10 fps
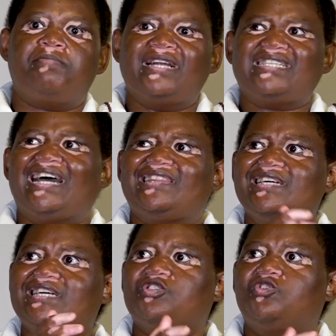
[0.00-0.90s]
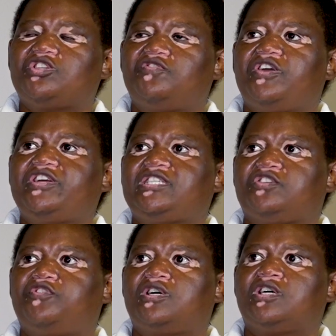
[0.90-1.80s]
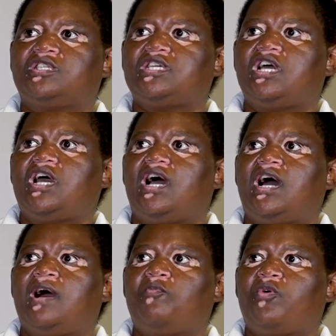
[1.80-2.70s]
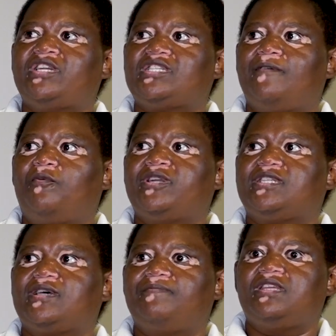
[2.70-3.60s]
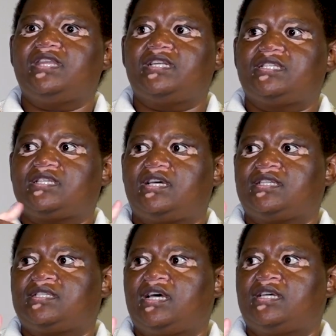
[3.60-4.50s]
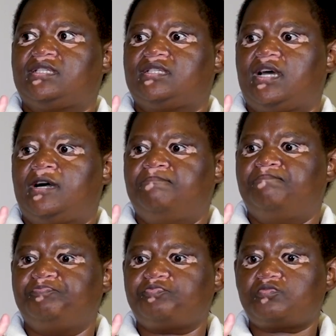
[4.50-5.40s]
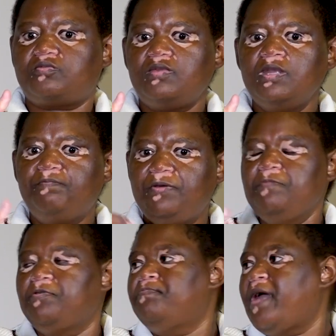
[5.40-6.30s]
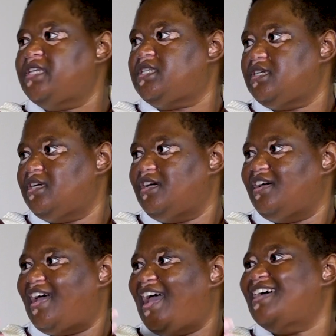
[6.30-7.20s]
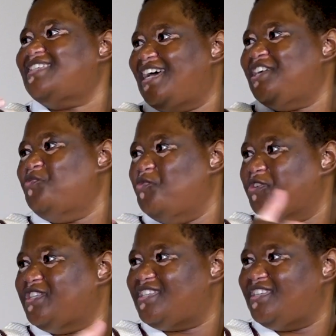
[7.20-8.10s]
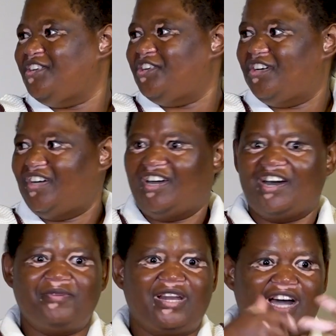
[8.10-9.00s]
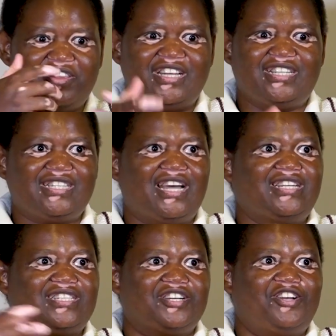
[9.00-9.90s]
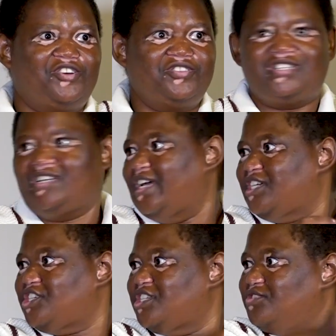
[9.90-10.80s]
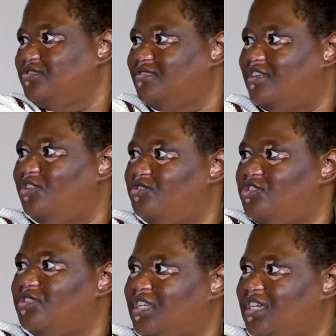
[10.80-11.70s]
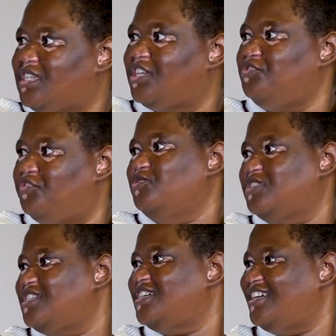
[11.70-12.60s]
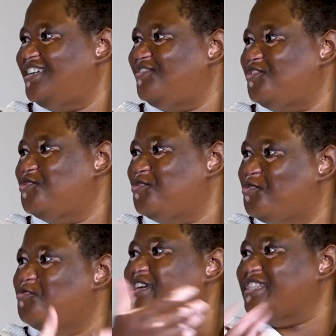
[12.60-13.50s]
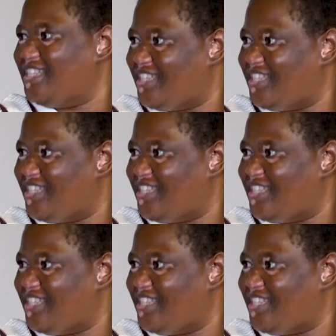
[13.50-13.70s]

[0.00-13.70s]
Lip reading: But I think it's also very difficult when it's something that is as people-based as an awards, I mean, how they decide it's a closed election, you close your things and you vote for who wins.